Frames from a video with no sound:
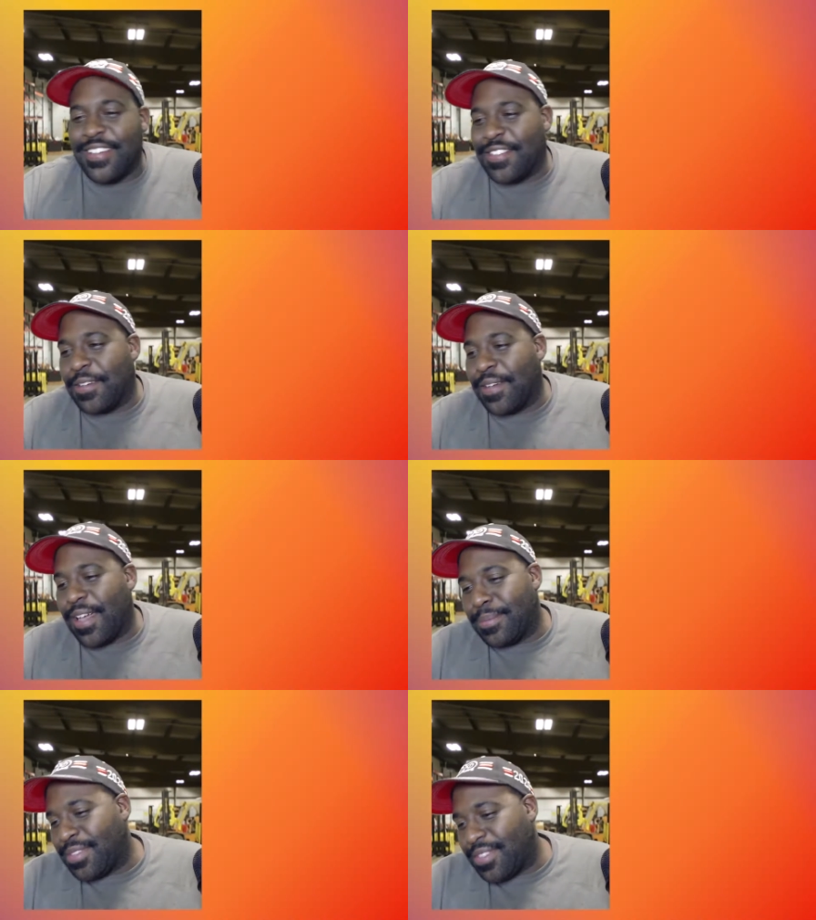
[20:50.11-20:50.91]
So
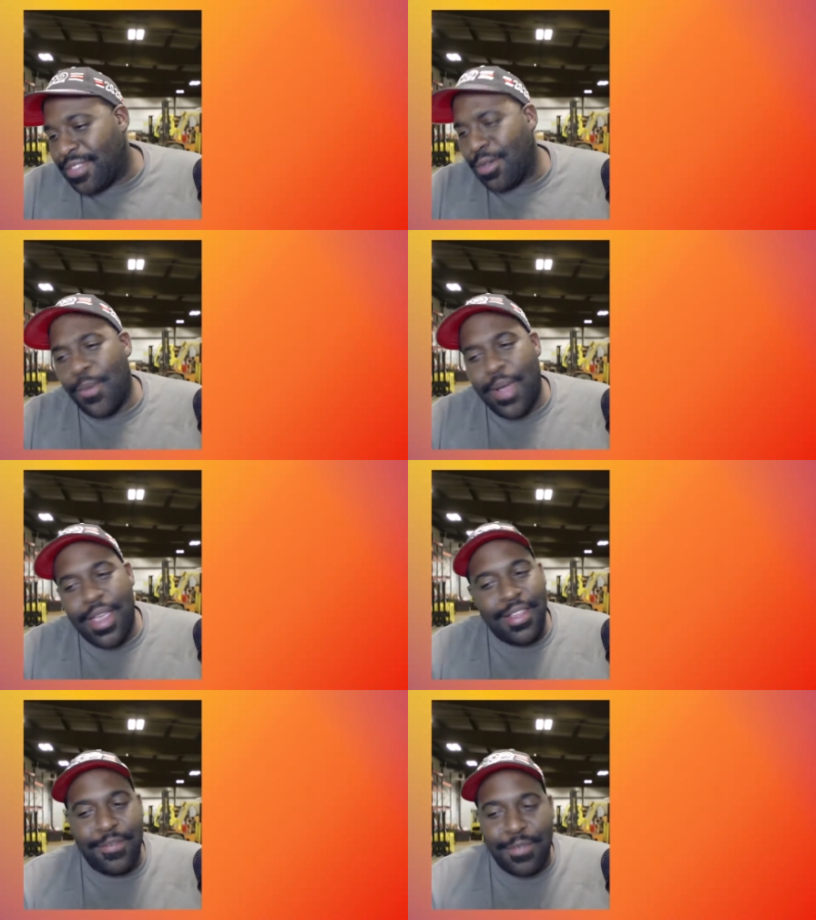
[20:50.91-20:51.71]
I'm still
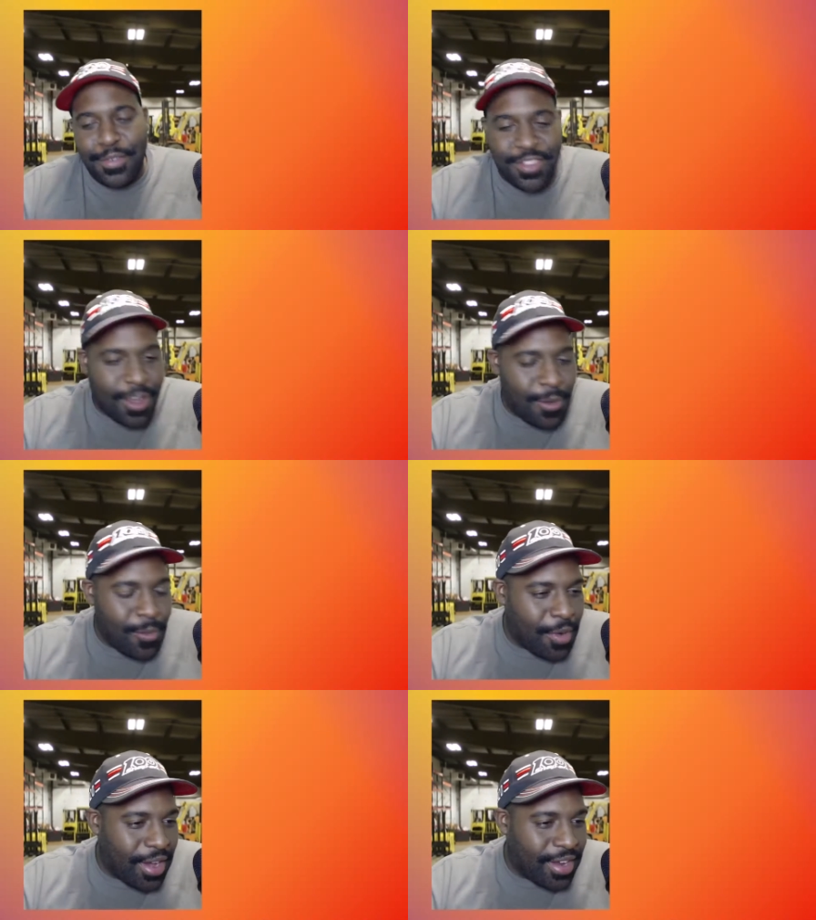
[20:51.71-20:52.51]
waiting for
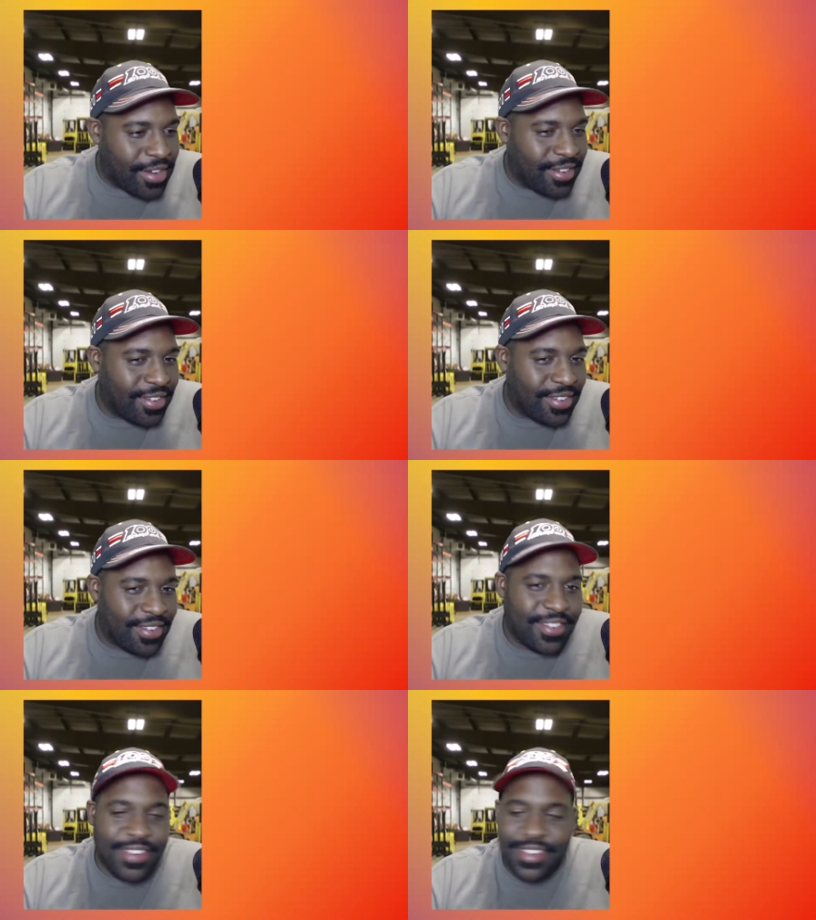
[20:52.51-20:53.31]
someone
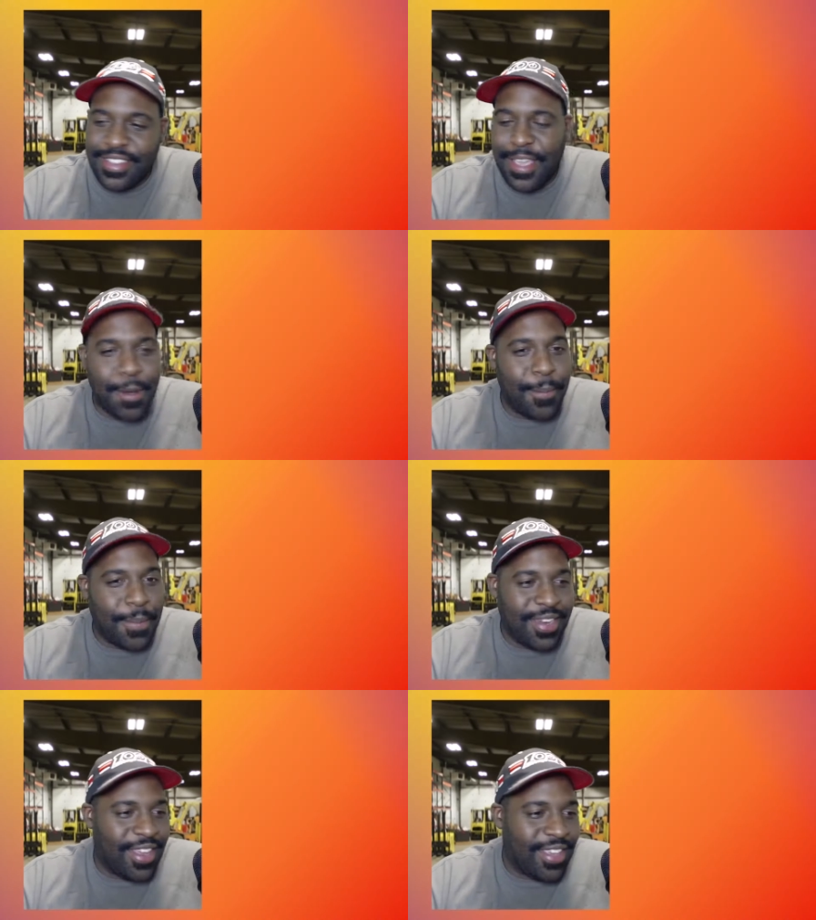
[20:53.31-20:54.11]
to help
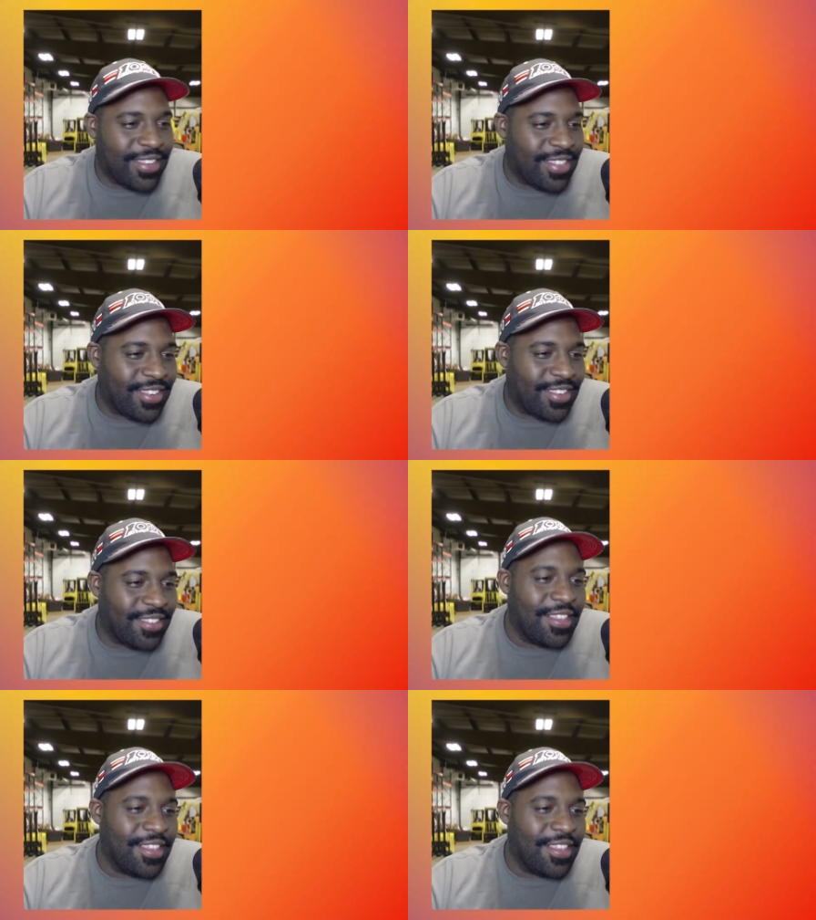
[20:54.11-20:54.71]
me test this